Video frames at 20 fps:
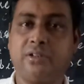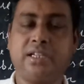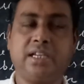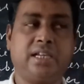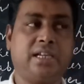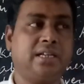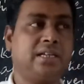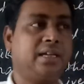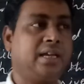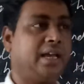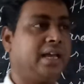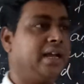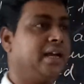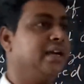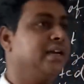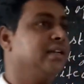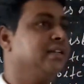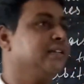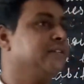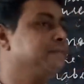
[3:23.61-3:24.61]
Okay,
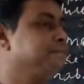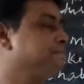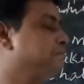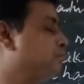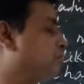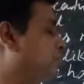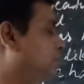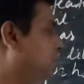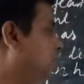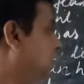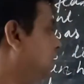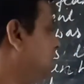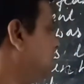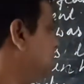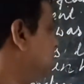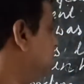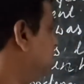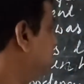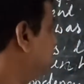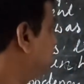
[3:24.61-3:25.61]
and
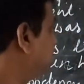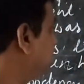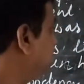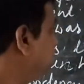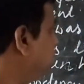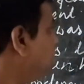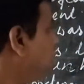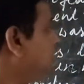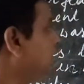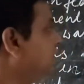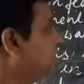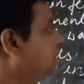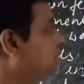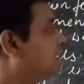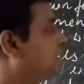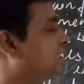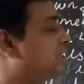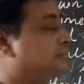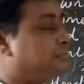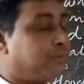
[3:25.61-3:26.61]

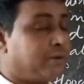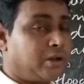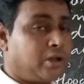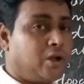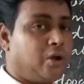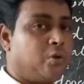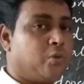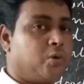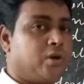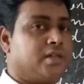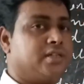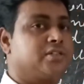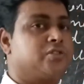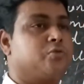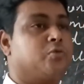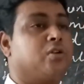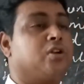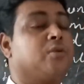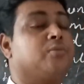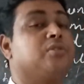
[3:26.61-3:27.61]
plowing and plow was
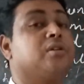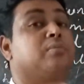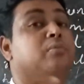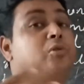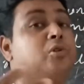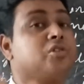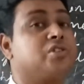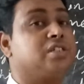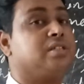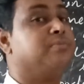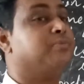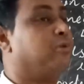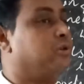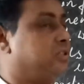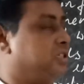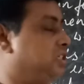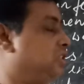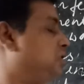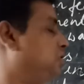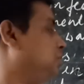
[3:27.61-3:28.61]
one of the most
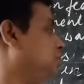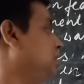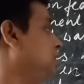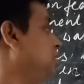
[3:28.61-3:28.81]
important tools.